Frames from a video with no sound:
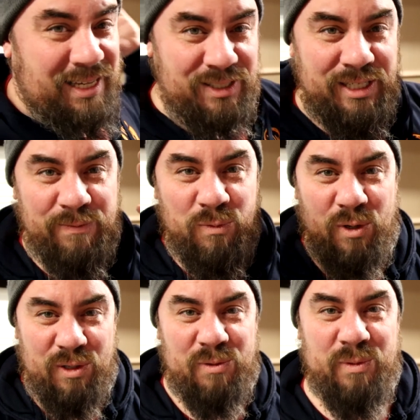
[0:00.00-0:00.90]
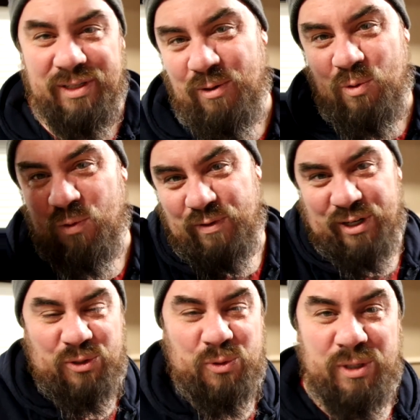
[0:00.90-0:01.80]
L-shaped wall with a hole
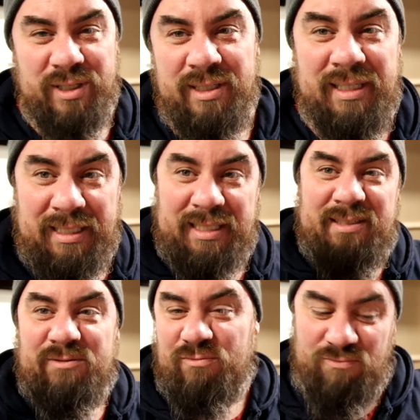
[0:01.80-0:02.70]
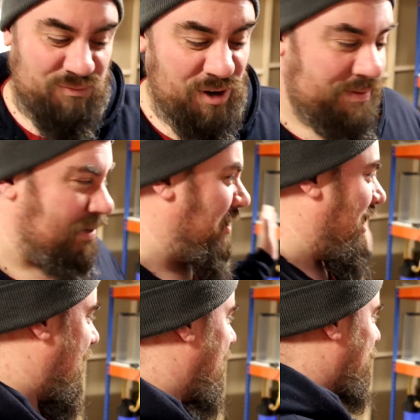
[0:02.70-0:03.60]
for a door, roughly
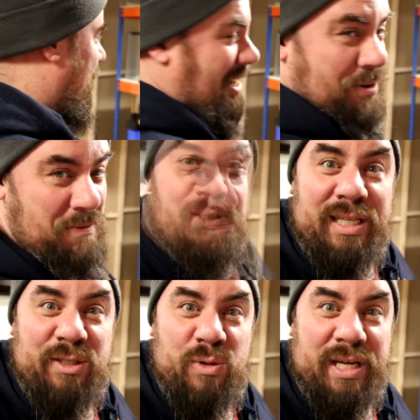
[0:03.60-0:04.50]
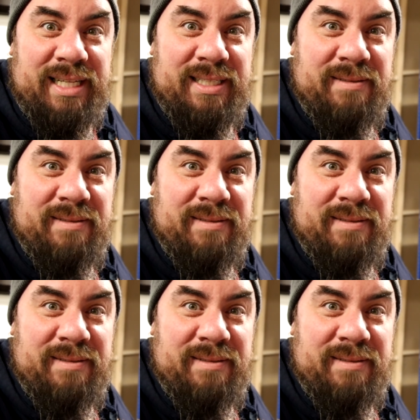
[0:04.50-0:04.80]
where I am right now. So let's do that.